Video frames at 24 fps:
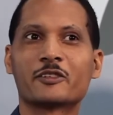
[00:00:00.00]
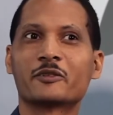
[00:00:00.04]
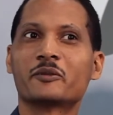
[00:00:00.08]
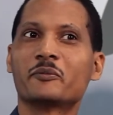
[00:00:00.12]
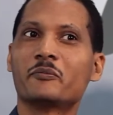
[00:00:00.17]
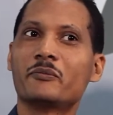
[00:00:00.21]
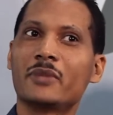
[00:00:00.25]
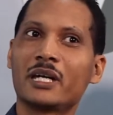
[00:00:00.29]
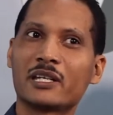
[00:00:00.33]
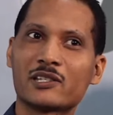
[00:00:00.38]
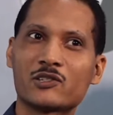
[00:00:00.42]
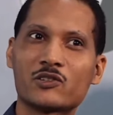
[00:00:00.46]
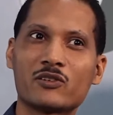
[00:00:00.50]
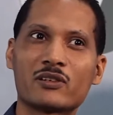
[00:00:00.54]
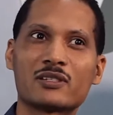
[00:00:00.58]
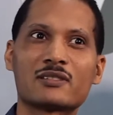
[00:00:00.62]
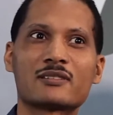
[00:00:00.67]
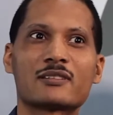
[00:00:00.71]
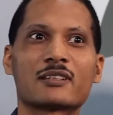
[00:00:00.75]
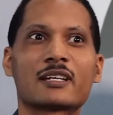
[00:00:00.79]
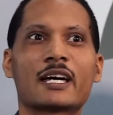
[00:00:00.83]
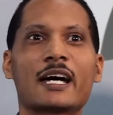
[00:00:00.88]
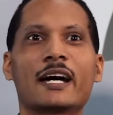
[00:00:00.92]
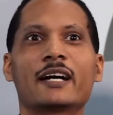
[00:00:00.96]
certain
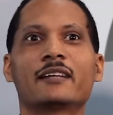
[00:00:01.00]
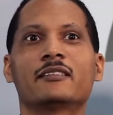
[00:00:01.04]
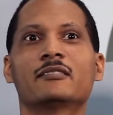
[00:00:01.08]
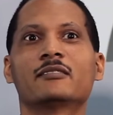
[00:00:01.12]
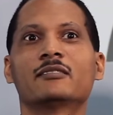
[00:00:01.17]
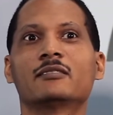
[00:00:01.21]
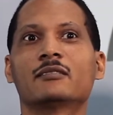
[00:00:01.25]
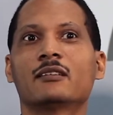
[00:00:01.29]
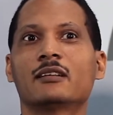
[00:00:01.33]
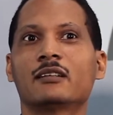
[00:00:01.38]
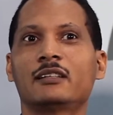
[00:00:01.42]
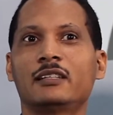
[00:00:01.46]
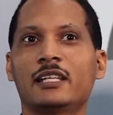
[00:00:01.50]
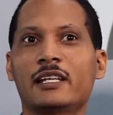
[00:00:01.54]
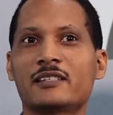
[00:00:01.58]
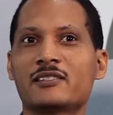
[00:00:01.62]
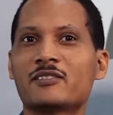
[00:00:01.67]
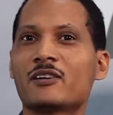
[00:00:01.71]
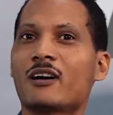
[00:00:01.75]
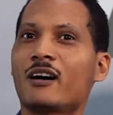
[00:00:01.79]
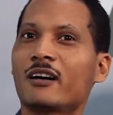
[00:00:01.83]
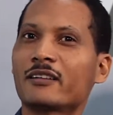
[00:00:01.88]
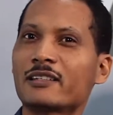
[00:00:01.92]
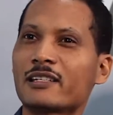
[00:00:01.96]
metrics to kind of
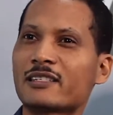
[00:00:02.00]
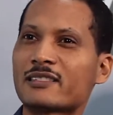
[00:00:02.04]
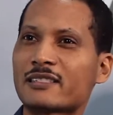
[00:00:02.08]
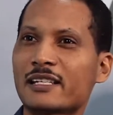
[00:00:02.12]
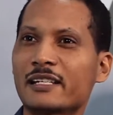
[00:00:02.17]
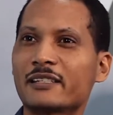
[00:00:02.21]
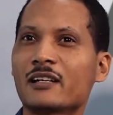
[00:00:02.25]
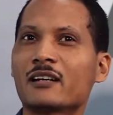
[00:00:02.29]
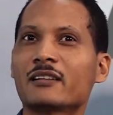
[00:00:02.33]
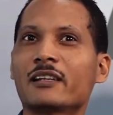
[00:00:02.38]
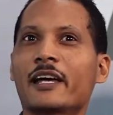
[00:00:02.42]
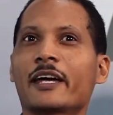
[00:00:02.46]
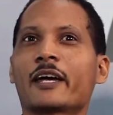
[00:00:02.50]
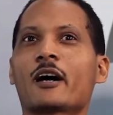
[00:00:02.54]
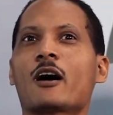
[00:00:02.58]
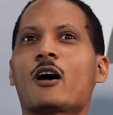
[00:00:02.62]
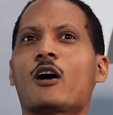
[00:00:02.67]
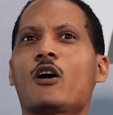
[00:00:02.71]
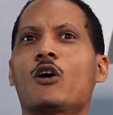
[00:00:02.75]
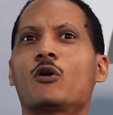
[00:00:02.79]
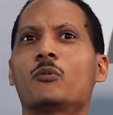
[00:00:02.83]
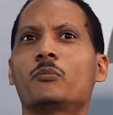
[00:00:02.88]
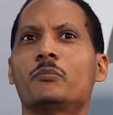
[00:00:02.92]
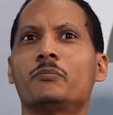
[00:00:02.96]
let you understand
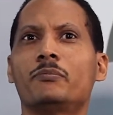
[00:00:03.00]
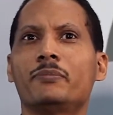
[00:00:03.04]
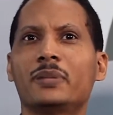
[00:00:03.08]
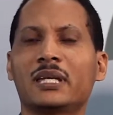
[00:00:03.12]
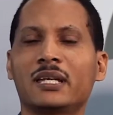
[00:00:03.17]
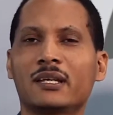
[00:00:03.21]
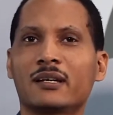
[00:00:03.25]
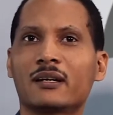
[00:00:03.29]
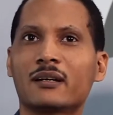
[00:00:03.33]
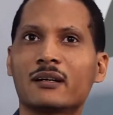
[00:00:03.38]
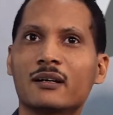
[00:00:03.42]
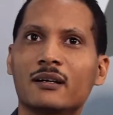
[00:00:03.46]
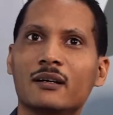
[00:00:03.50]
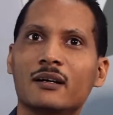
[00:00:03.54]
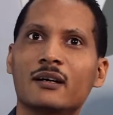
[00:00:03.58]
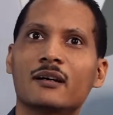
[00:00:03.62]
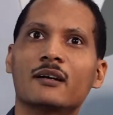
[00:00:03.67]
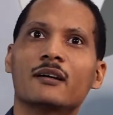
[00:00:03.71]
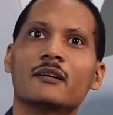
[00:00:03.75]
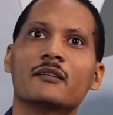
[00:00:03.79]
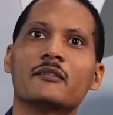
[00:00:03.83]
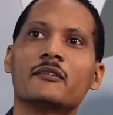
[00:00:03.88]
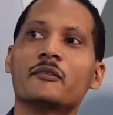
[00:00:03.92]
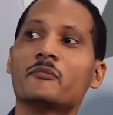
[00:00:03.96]
like how big
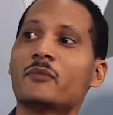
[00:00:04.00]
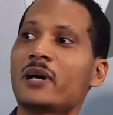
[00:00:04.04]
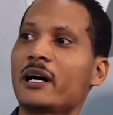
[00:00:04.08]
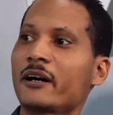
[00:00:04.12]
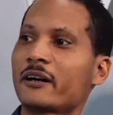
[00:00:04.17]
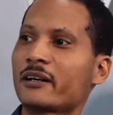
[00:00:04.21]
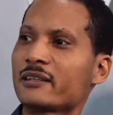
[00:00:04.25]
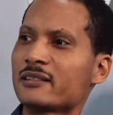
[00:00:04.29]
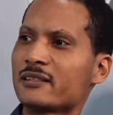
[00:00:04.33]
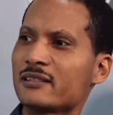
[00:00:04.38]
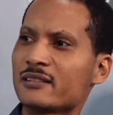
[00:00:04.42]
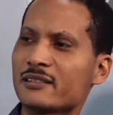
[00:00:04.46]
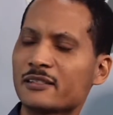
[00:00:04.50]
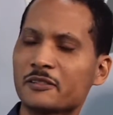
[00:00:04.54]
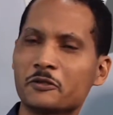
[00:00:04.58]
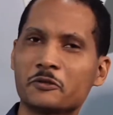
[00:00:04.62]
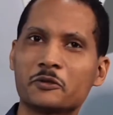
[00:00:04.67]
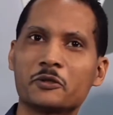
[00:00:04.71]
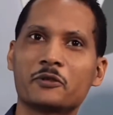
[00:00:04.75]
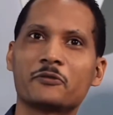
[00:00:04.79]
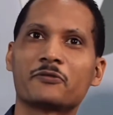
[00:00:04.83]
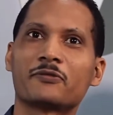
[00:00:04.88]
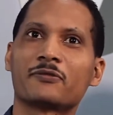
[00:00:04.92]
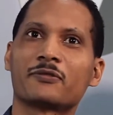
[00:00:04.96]
the market
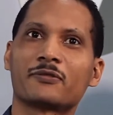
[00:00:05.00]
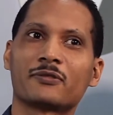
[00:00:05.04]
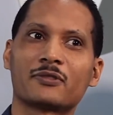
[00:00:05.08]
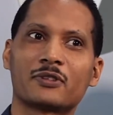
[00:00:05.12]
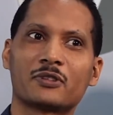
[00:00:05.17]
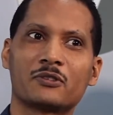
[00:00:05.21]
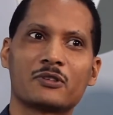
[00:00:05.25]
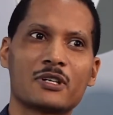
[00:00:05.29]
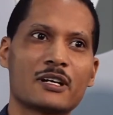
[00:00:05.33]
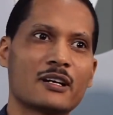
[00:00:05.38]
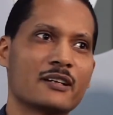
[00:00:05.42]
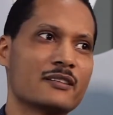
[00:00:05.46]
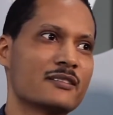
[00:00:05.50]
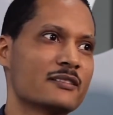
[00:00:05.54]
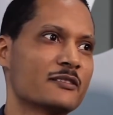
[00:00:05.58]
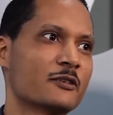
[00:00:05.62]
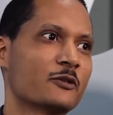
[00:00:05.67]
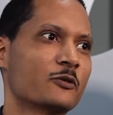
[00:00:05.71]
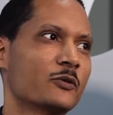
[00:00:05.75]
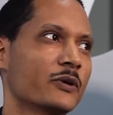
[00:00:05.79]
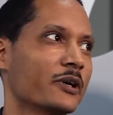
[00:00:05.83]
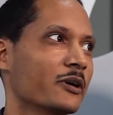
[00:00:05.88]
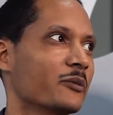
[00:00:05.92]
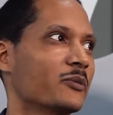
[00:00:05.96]
is. I don't know if you
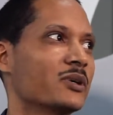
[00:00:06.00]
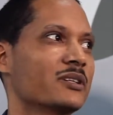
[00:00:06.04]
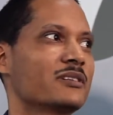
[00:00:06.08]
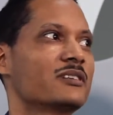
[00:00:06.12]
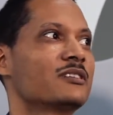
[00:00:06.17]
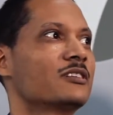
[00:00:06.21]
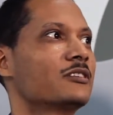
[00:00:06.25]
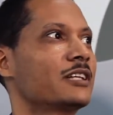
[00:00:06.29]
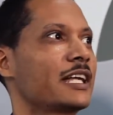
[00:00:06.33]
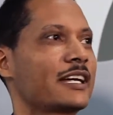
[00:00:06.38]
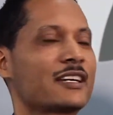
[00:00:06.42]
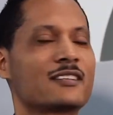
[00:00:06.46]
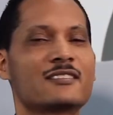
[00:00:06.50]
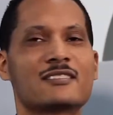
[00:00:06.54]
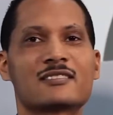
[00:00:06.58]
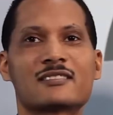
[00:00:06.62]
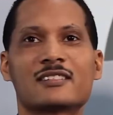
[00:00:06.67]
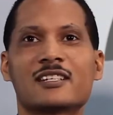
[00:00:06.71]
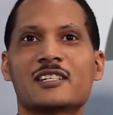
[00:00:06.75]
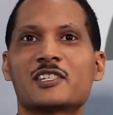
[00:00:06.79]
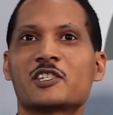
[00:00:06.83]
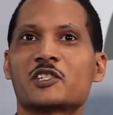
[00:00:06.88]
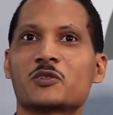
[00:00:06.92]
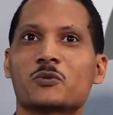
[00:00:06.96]
guys are aware, but you know,
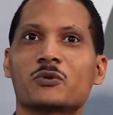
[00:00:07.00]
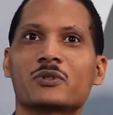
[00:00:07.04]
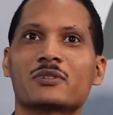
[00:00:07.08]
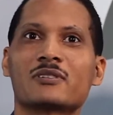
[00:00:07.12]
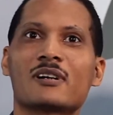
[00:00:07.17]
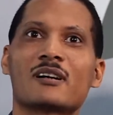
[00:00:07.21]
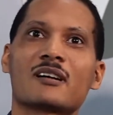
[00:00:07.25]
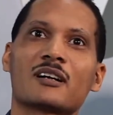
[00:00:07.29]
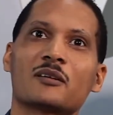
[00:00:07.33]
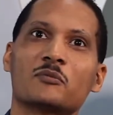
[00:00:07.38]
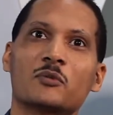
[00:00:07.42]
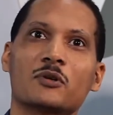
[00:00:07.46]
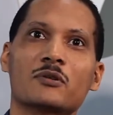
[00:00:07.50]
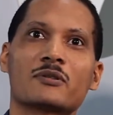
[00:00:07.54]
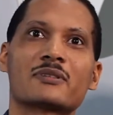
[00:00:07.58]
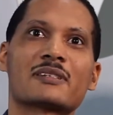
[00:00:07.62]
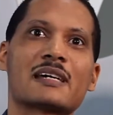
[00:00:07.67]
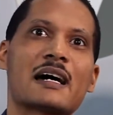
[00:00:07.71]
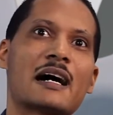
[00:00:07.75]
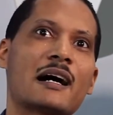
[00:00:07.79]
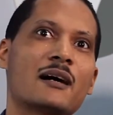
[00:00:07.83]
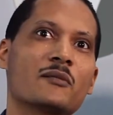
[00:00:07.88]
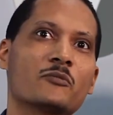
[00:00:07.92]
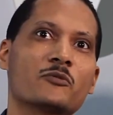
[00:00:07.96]
like in the States, you would talk
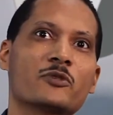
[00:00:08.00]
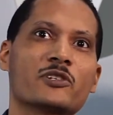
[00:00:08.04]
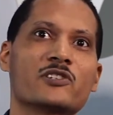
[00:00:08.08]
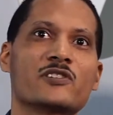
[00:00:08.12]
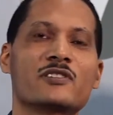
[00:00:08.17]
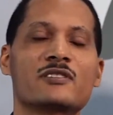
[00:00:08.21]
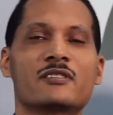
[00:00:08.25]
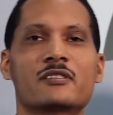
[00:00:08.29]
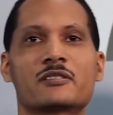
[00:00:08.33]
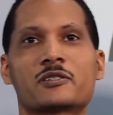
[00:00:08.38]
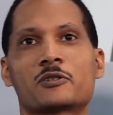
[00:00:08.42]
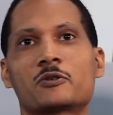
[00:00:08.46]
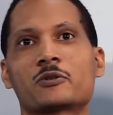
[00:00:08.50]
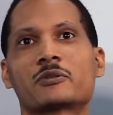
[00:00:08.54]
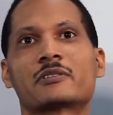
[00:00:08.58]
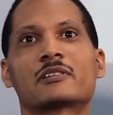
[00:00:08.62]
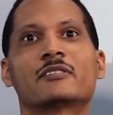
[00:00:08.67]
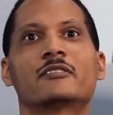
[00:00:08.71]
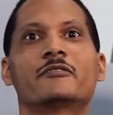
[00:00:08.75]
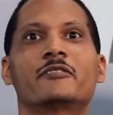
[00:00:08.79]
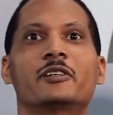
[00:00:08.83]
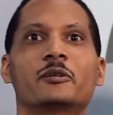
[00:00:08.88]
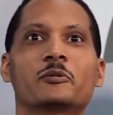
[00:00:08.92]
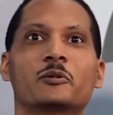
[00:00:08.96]
about TAM, which is your
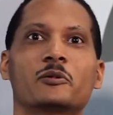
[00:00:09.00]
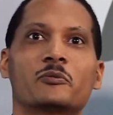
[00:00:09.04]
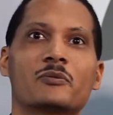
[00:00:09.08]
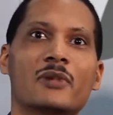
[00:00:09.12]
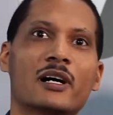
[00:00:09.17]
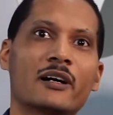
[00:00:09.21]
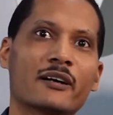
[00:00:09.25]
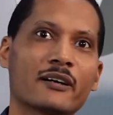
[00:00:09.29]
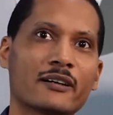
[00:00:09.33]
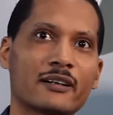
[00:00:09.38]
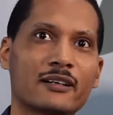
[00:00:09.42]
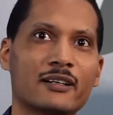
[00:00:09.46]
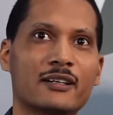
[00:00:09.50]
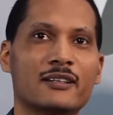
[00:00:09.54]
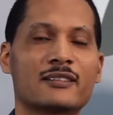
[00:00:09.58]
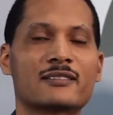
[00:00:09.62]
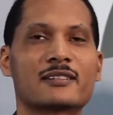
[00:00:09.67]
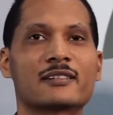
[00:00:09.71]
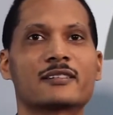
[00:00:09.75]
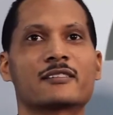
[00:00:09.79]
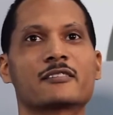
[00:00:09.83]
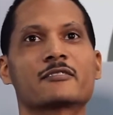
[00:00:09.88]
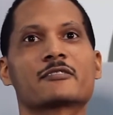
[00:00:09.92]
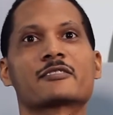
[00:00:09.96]
total available
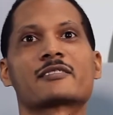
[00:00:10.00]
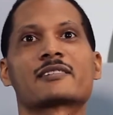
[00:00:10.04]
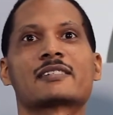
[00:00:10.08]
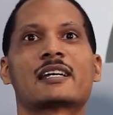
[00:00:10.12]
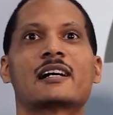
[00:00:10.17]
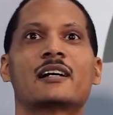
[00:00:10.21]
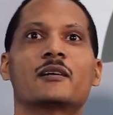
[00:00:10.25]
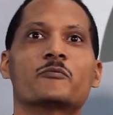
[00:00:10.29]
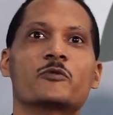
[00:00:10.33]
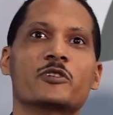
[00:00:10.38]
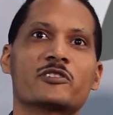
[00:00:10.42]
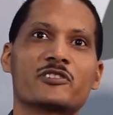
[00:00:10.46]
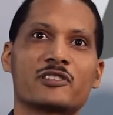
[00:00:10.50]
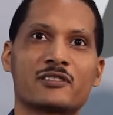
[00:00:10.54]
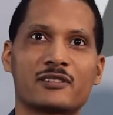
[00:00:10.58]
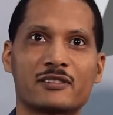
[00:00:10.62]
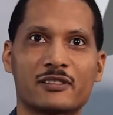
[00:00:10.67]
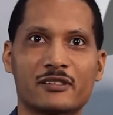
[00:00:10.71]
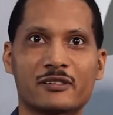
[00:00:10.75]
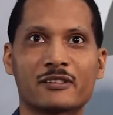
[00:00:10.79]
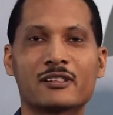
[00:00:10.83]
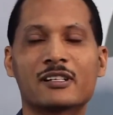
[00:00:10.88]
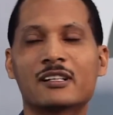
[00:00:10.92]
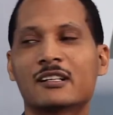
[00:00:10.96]
market, and your SAM,
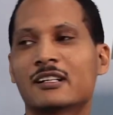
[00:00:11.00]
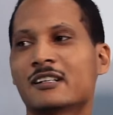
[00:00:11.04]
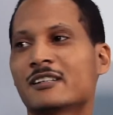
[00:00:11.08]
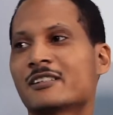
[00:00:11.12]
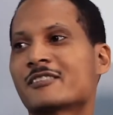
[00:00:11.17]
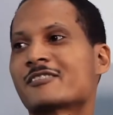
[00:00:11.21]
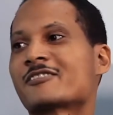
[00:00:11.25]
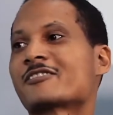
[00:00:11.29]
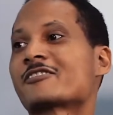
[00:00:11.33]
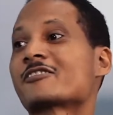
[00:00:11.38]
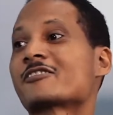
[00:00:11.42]
which is your